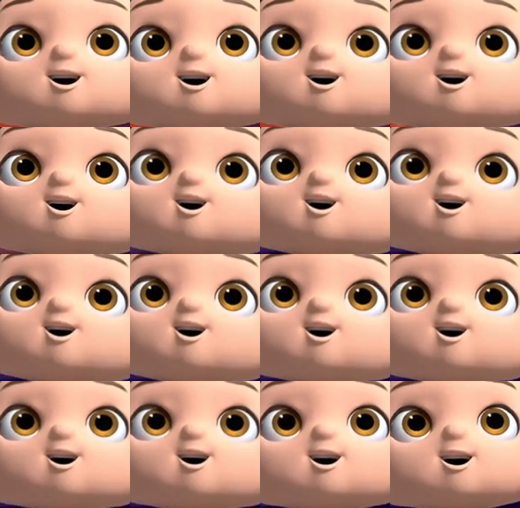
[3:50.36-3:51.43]

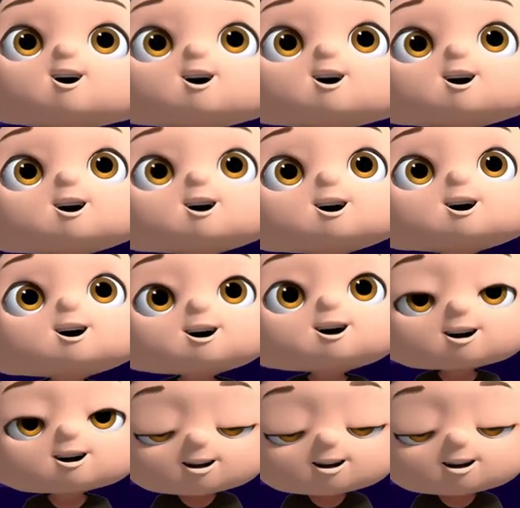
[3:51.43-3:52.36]
(no one is talking)